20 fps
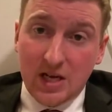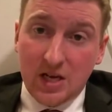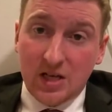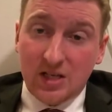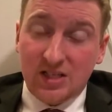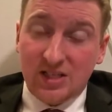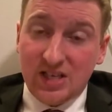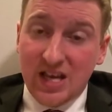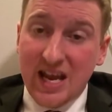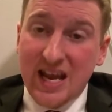
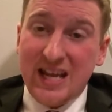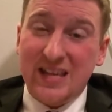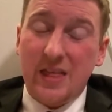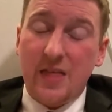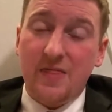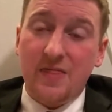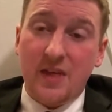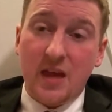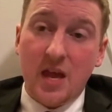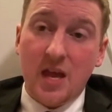saying
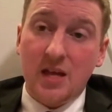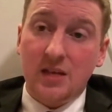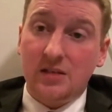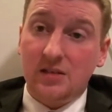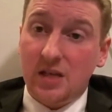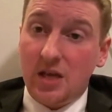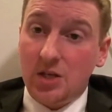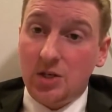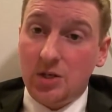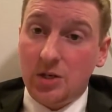that they
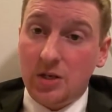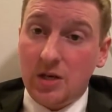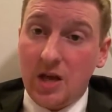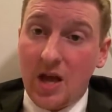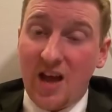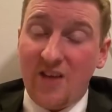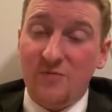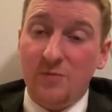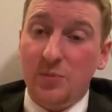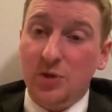essentially
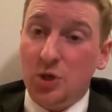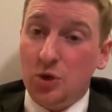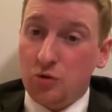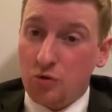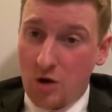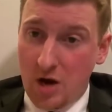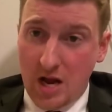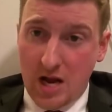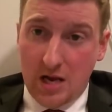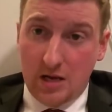have
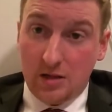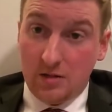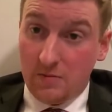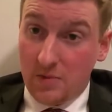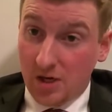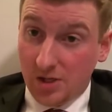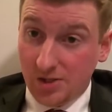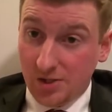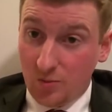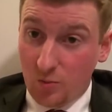betrayed the
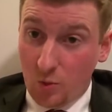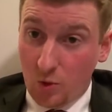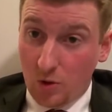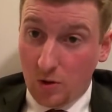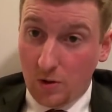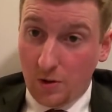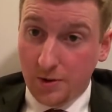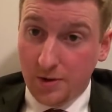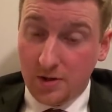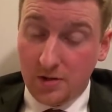Muslim
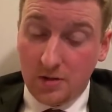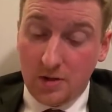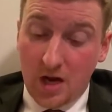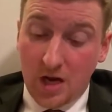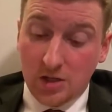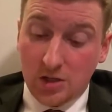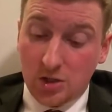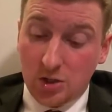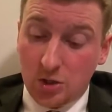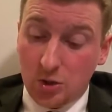world
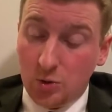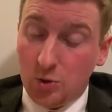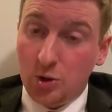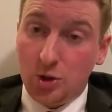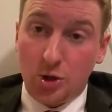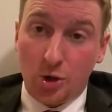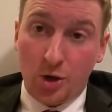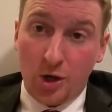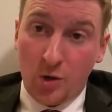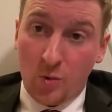and to do the
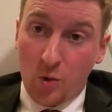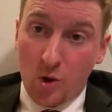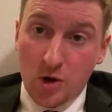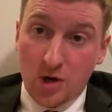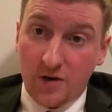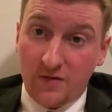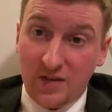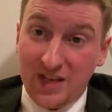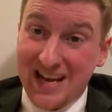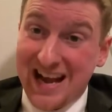dirty work
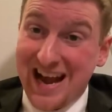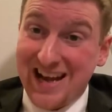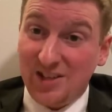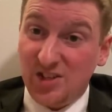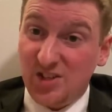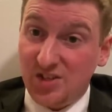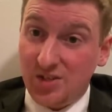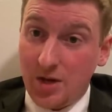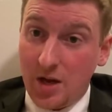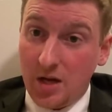of the United
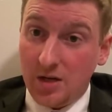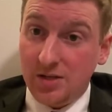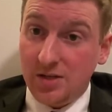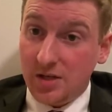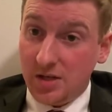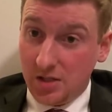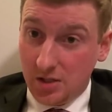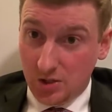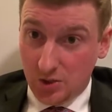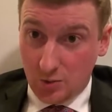States
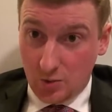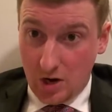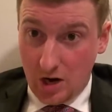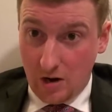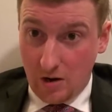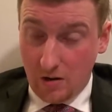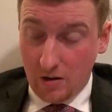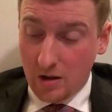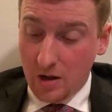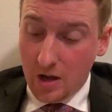and
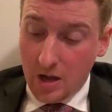Israel.